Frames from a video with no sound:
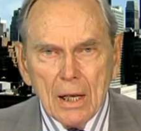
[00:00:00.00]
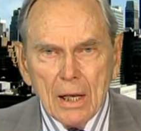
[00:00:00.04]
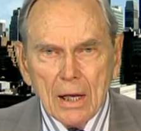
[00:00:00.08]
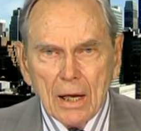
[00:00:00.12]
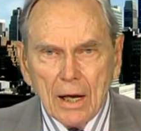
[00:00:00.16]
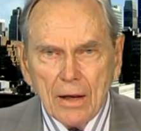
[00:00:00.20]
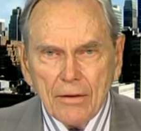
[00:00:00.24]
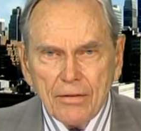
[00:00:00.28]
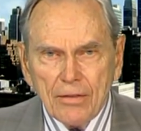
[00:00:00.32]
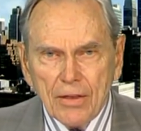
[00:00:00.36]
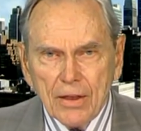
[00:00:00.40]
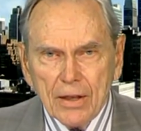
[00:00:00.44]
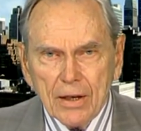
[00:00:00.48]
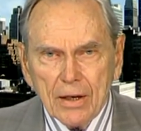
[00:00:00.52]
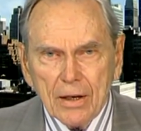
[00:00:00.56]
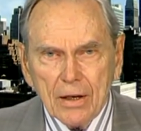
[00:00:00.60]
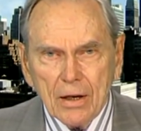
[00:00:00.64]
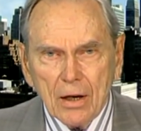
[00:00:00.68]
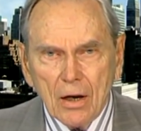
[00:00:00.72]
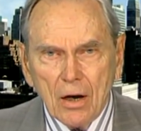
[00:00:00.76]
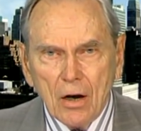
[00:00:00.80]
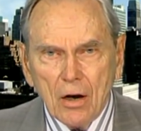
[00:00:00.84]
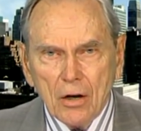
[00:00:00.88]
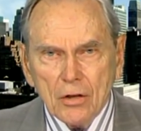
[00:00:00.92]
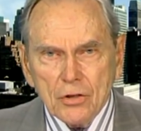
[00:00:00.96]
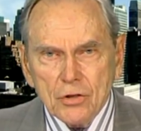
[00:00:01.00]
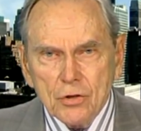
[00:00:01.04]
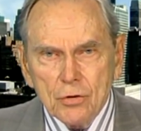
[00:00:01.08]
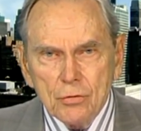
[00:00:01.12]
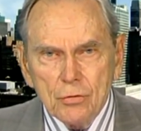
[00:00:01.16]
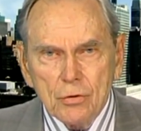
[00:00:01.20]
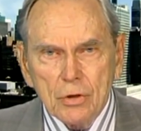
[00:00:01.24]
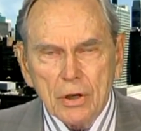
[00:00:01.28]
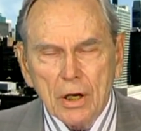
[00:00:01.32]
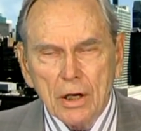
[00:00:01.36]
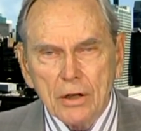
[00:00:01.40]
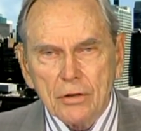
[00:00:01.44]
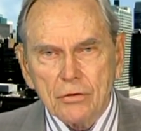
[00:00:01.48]
I think our two
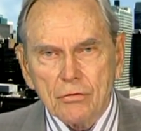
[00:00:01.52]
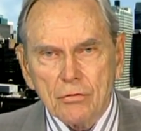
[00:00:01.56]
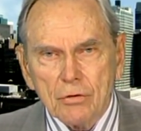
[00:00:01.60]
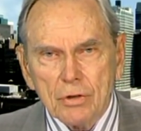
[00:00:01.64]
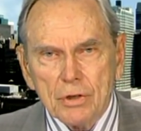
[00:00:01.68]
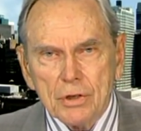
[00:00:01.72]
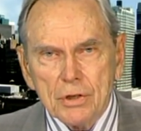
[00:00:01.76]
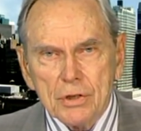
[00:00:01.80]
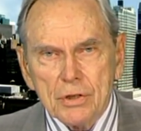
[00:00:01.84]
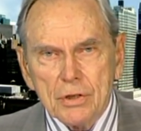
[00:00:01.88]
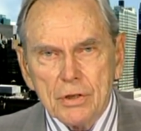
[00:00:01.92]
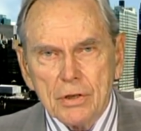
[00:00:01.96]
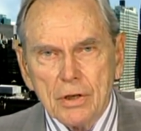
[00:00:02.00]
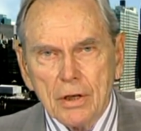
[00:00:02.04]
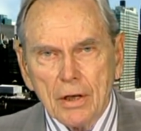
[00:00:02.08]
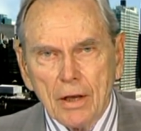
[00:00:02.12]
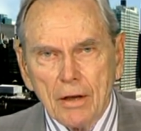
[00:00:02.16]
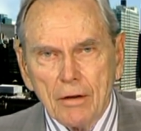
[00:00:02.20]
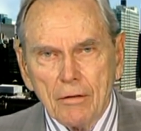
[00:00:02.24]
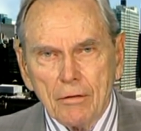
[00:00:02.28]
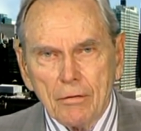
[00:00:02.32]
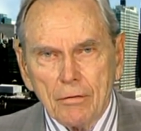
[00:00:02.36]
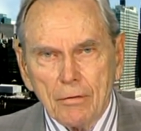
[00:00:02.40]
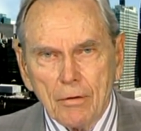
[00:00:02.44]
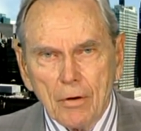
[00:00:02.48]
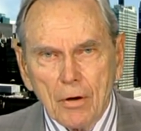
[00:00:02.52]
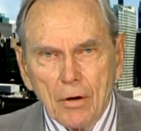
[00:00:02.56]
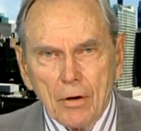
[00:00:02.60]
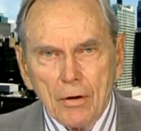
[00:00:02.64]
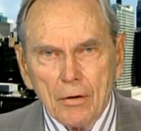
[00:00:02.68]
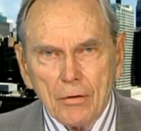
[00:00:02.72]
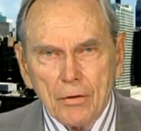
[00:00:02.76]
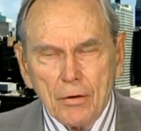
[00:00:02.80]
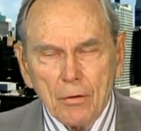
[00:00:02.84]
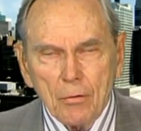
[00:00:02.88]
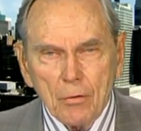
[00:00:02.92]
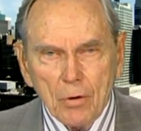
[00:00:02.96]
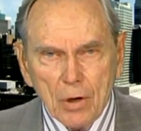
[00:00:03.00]
countries have, uh,
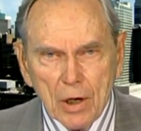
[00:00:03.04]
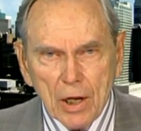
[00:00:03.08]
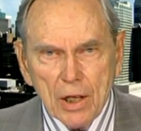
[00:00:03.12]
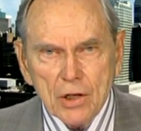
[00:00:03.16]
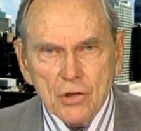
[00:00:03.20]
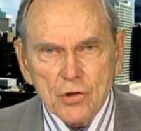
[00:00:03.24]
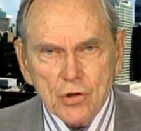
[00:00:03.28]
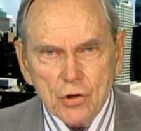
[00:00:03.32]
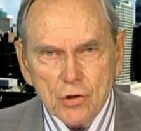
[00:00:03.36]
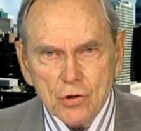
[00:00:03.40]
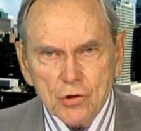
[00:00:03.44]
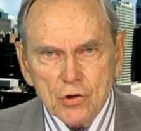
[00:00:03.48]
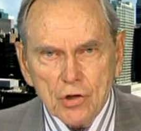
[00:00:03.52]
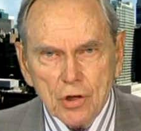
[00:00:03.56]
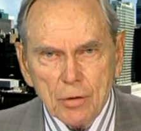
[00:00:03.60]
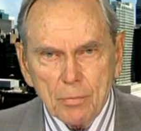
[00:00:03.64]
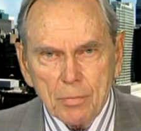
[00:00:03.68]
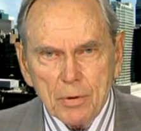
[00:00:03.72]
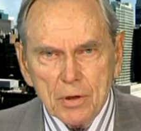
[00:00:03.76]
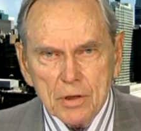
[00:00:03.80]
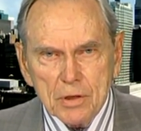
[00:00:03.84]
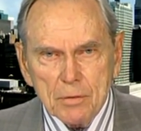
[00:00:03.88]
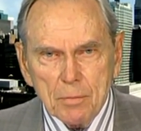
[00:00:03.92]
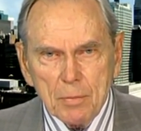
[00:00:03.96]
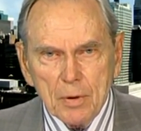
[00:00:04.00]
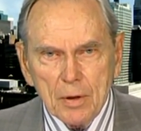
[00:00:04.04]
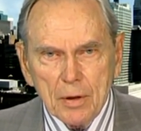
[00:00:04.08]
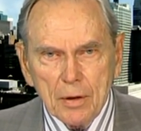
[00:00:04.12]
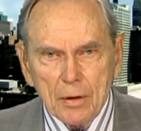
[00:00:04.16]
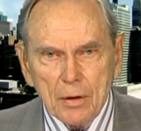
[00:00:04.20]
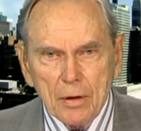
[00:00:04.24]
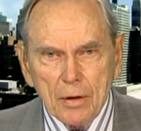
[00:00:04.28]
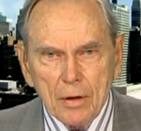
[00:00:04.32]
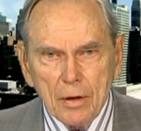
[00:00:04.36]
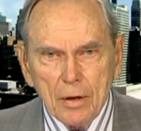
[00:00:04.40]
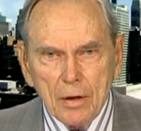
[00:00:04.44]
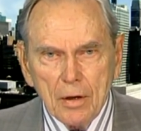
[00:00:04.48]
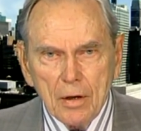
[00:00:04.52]
the relationship has been
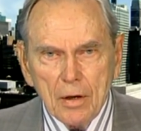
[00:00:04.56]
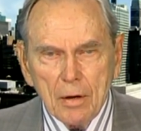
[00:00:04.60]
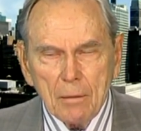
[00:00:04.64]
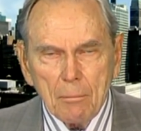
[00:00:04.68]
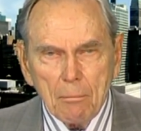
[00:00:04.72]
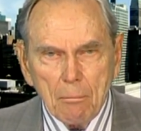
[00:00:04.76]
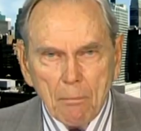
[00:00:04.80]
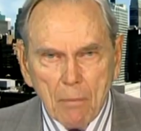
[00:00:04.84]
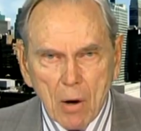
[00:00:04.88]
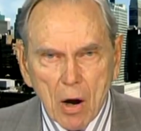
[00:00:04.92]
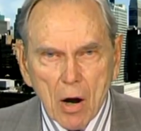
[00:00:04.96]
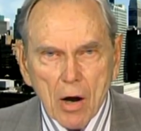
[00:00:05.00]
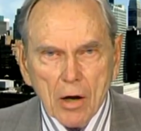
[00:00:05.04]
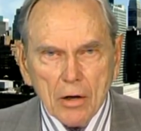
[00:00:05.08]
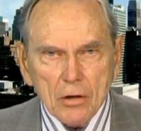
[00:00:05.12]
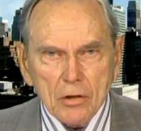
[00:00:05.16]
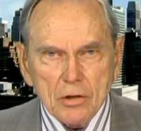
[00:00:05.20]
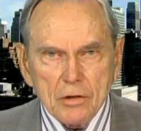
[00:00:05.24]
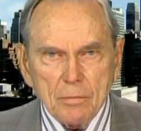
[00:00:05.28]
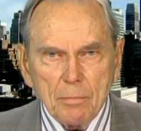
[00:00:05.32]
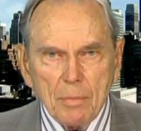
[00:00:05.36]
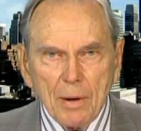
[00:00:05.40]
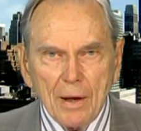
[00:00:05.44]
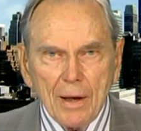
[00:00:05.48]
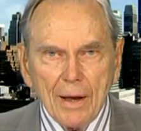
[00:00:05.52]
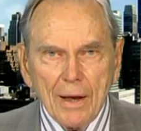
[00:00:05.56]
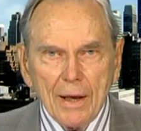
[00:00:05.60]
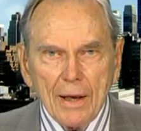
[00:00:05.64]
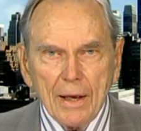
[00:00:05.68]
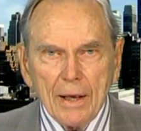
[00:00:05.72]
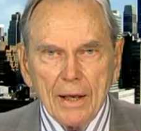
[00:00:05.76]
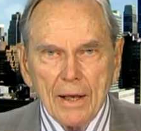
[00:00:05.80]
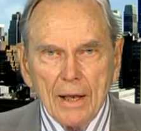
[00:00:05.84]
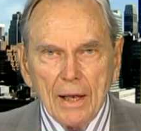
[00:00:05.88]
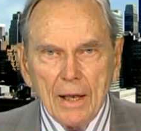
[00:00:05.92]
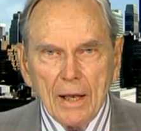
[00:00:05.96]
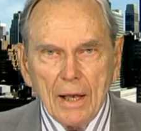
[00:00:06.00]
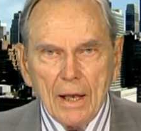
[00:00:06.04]
marked by
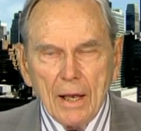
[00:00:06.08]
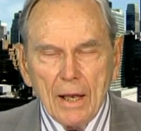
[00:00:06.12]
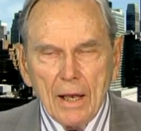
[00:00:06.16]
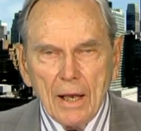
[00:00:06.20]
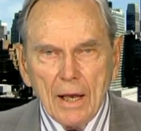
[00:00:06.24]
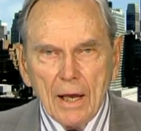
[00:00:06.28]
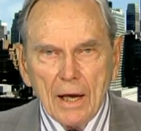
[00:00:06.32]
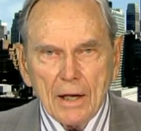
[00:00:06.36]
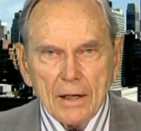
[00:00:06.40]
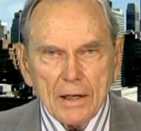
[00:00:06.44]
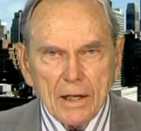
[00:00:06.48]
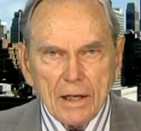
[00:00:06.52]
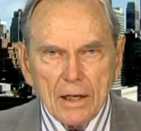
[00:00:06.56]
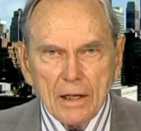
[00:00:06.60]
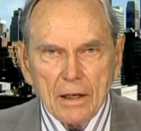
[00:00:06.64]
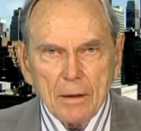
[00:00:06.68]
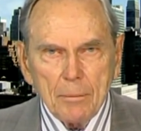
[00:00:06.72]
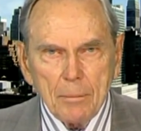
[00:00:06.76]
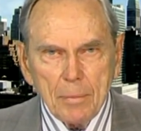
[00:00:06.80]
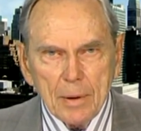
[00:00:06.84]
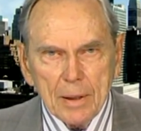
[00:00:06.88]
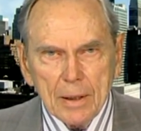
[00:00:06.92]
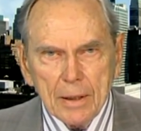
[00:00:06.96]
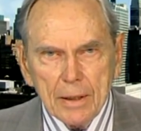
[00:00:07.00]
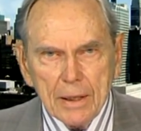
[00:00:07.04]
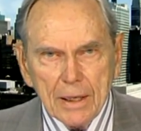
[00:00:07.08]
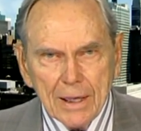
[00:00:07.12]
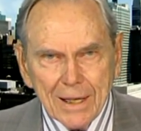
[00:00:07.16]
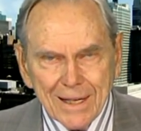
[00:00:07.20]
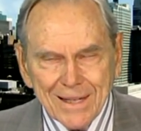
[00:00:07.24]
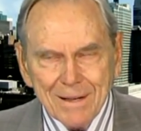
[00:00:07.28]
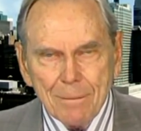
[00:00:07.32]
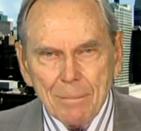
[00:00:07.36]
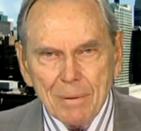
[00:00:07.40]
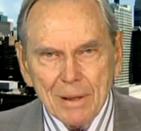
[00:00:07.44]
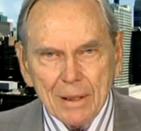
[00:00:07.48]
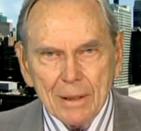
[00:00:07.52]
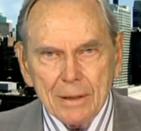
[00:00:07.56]
an
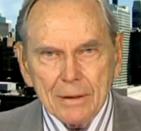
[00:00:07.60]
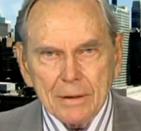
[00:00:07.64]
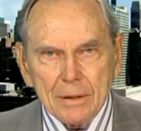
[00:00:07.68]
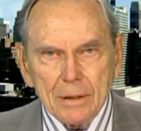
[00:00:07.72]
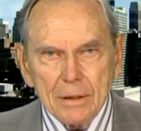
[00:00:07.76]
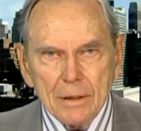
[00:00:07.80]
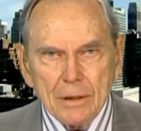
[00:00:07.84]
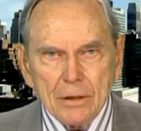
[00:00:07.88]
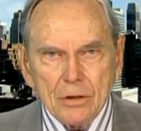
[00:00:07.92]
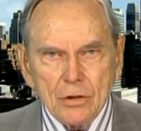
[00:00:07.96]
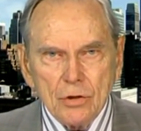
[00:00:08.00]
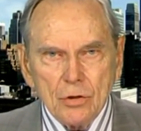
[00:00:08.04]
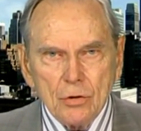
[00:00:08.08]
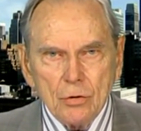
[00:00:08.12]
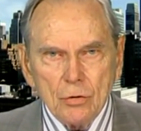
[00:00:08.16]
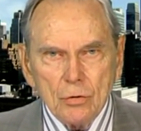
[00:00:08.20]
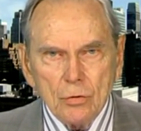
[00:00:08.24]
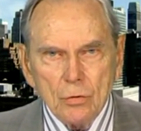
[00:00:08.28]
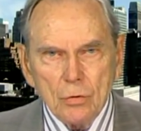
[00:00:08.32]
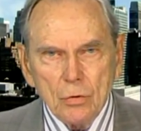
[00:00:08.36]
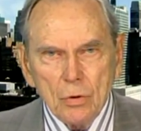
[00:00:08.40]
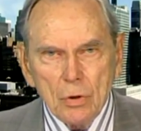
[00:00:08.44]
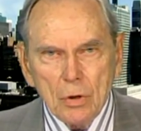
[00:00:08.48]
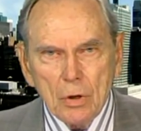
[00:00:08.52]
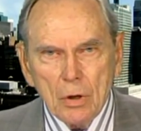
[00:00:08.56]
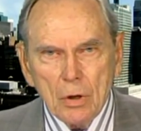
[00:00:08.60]
inability to